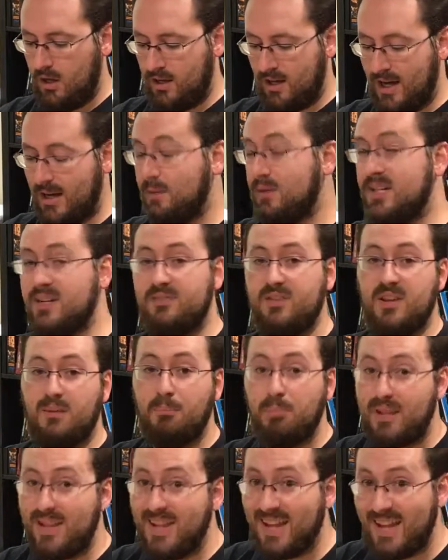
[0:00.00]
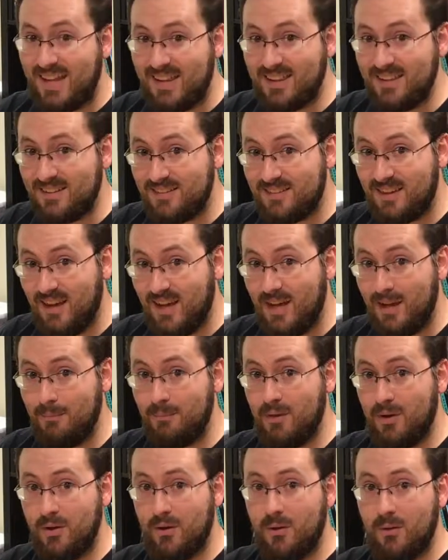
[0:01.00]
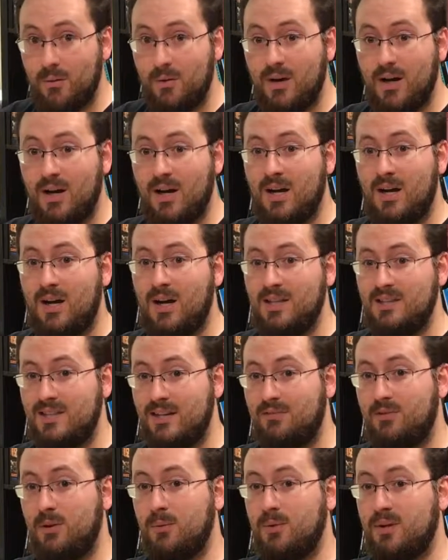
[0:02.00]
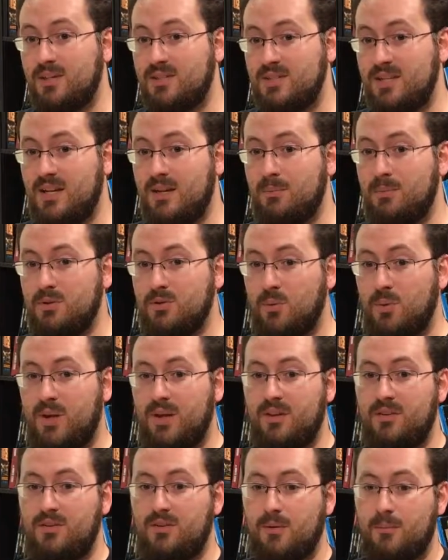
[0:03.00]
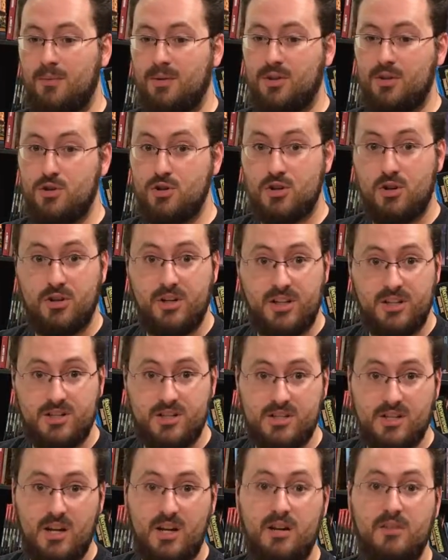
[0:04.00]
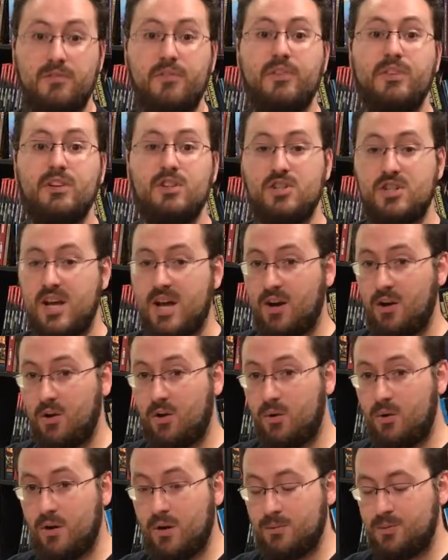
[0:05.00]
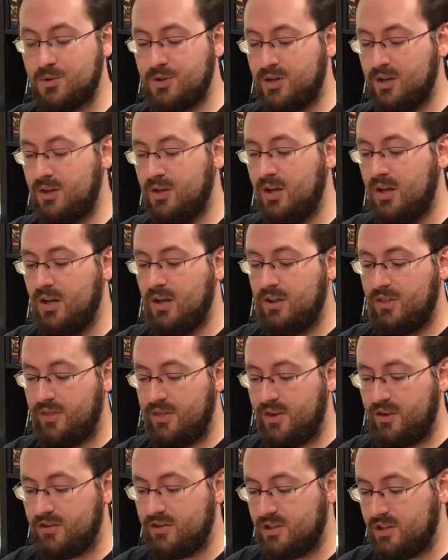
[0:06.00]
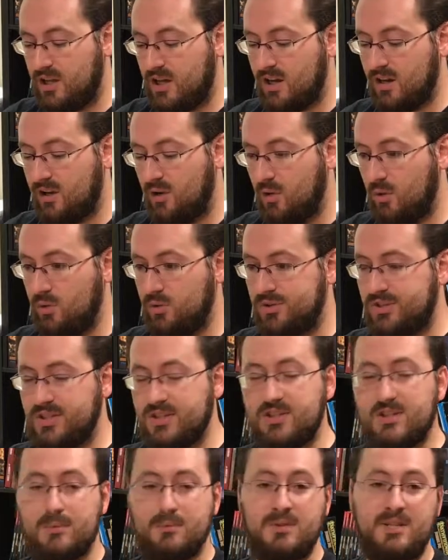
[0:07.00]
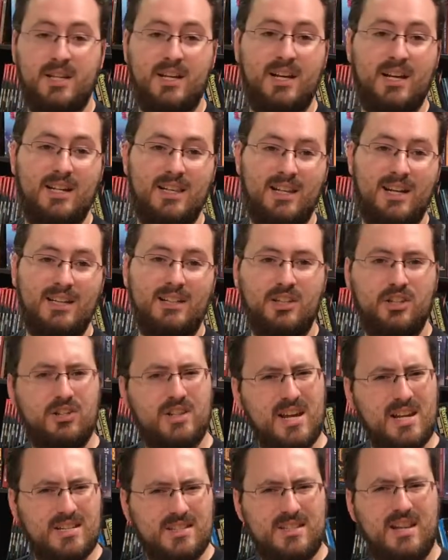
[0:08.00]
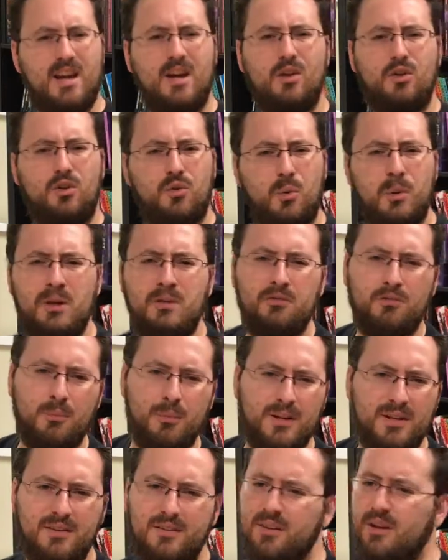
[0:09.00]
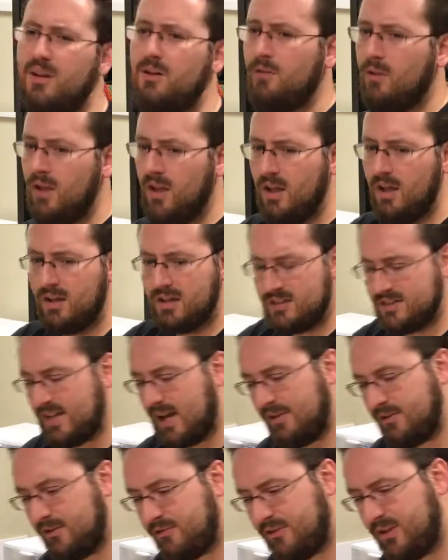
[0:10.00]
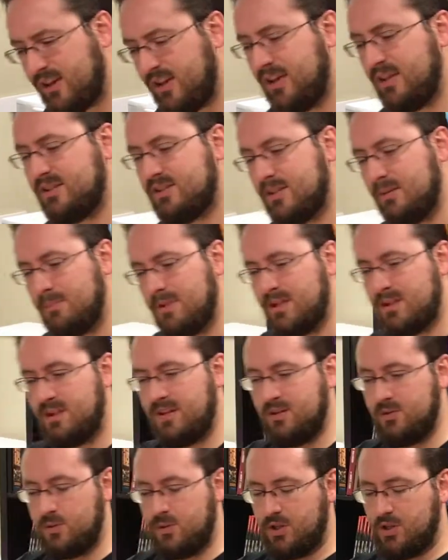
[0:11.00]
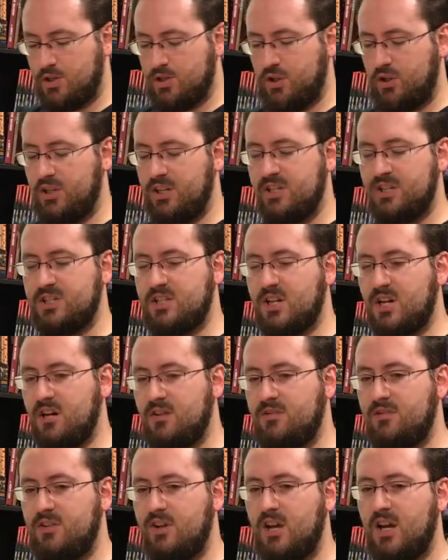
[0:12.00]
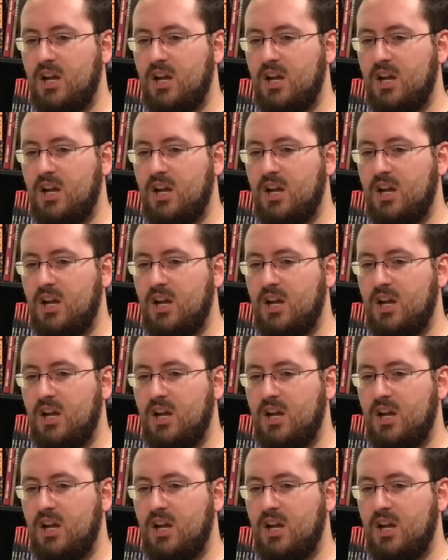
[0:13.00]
I would definitely play in this game, though. I definitely want to see, between some of the journey stuff and the shadow corruption, there's a lot of cool systems that I'd like to test out and tweak for myself. Because I have a feeling some of the things with the journey stuff,